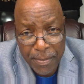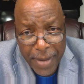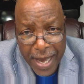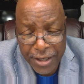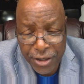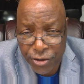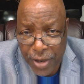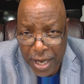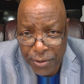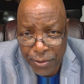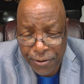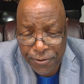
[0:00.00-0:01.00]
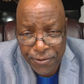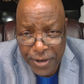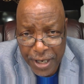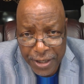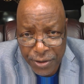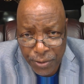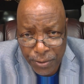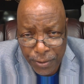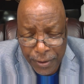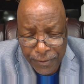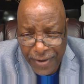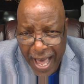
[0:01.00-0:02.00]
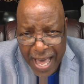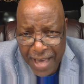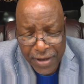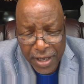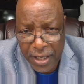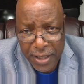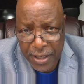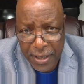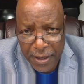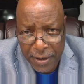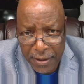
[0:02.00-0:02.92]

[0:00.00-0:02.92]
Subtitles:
by to try to refresh, revive anything.